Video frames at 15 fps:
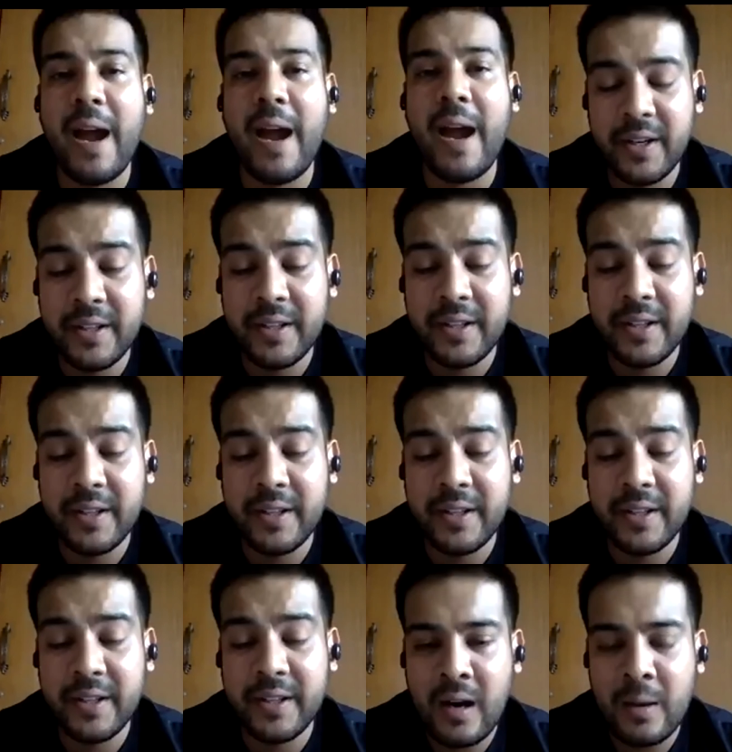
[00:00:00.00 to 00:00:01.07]
so far.
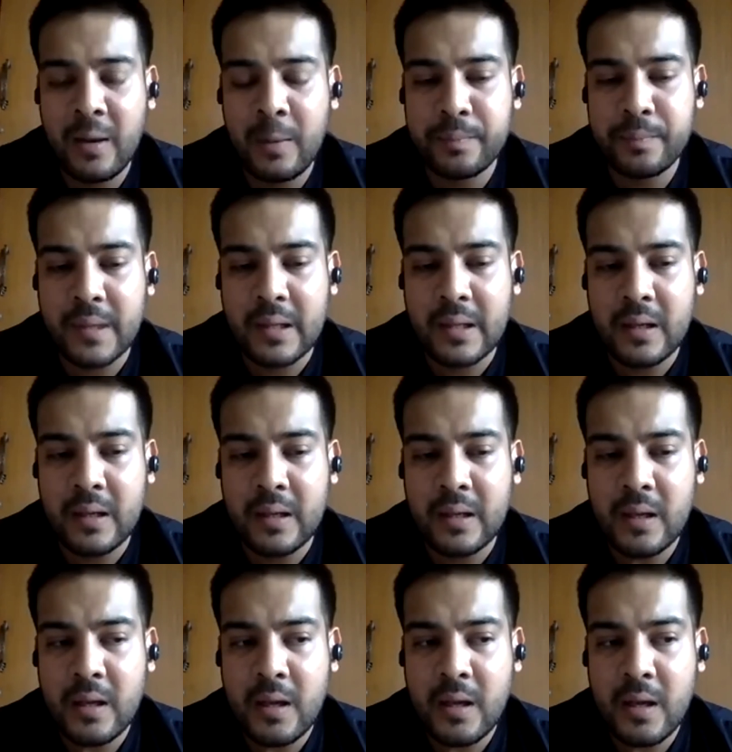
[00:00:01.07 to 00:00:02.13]

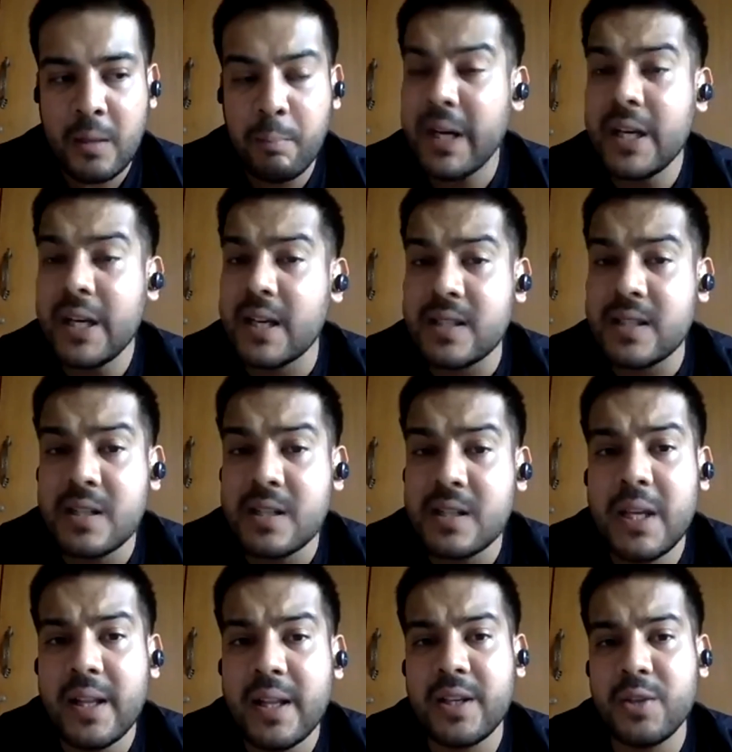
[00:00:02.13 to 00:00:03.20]
But it doesn't
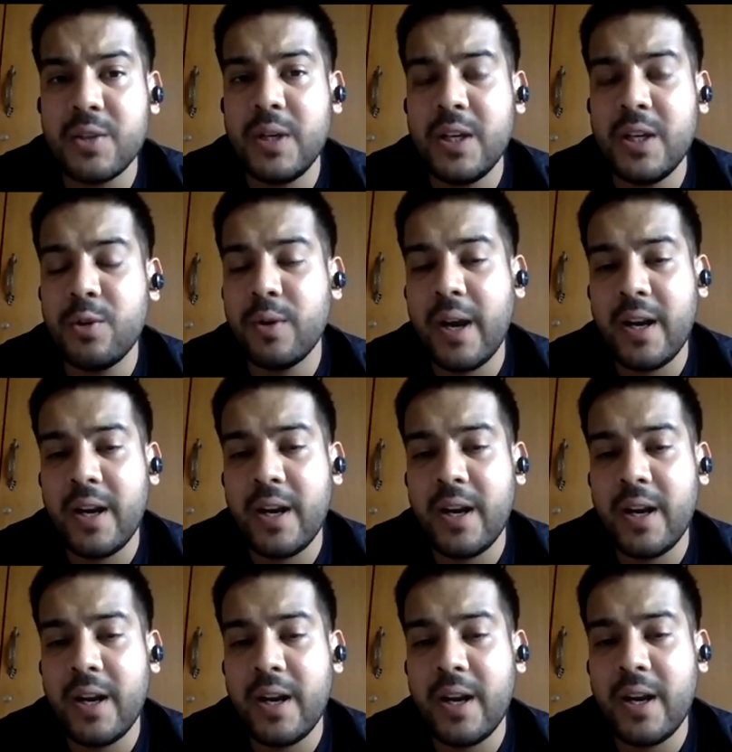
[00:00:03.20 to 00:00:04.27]
mean that you need to get
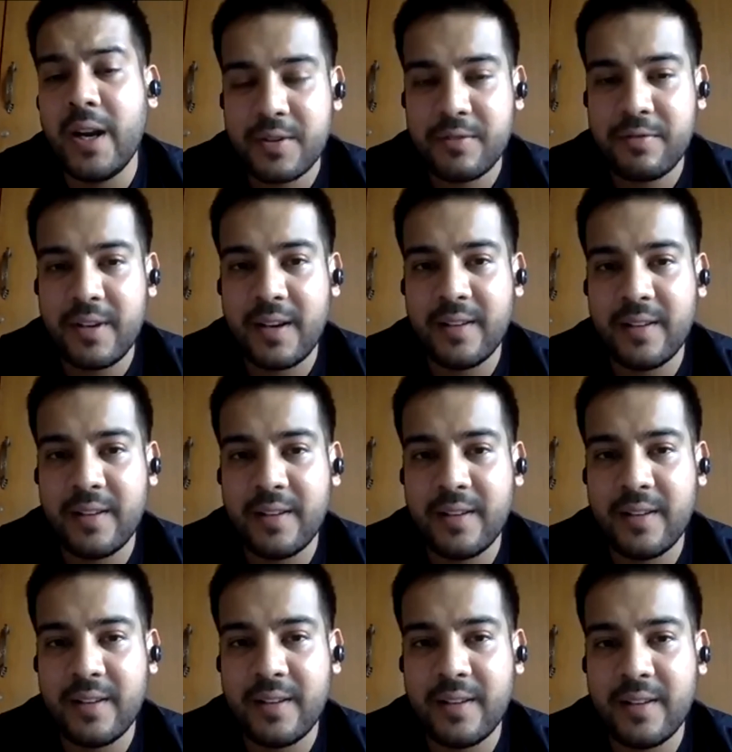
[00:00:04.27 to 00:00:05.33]
depressed after a failure,
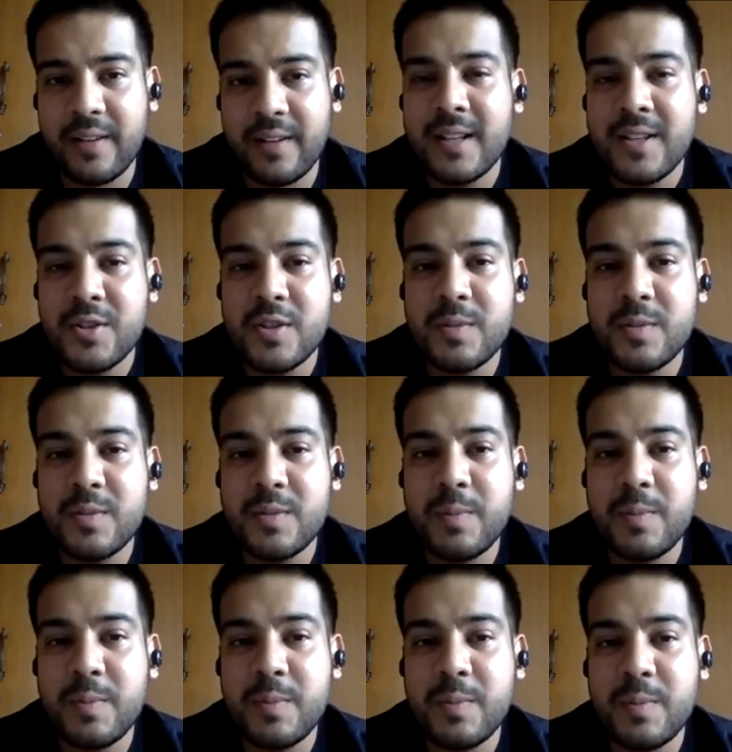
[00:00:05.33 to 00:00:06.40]
right? Just
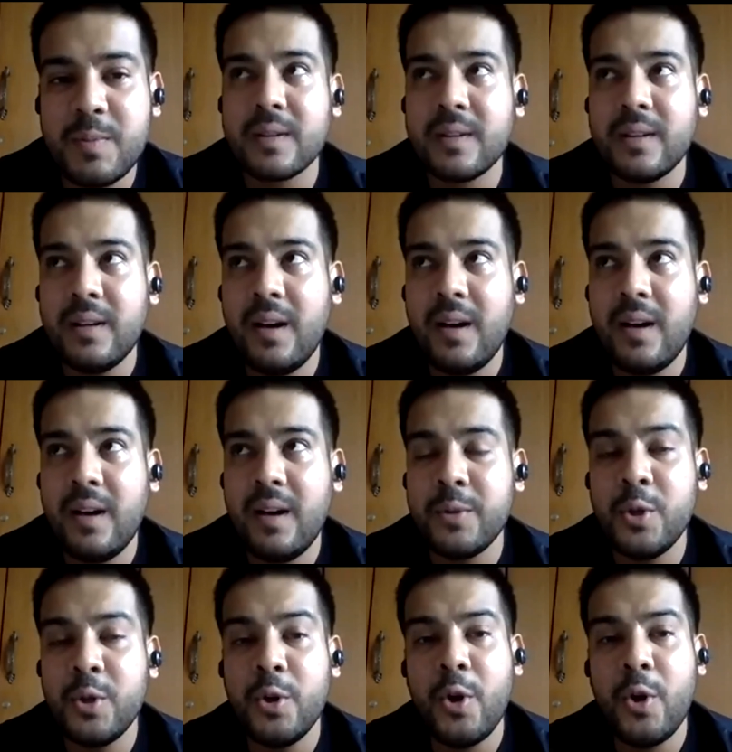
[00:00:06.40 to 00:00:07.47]
because
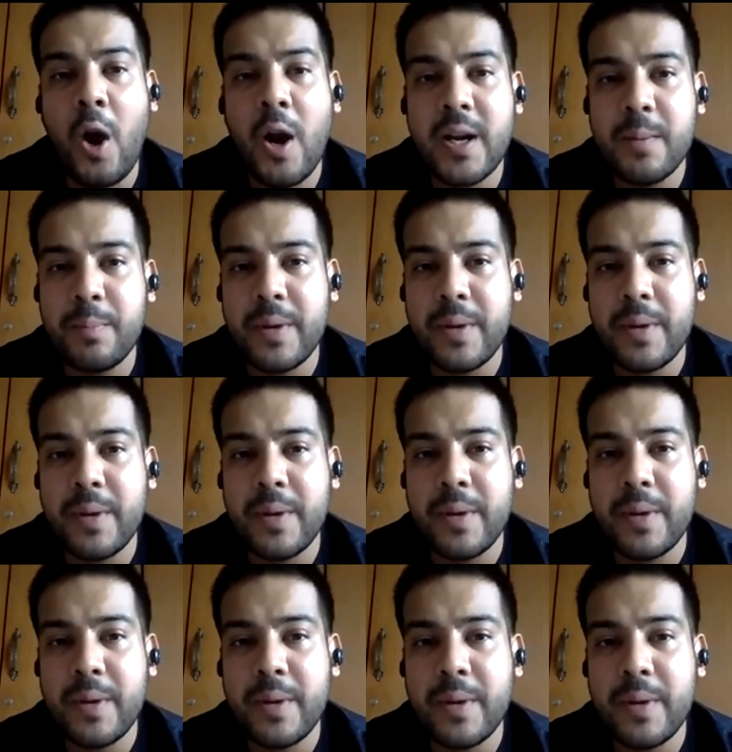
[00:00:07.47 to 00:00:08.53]
you're not depressed,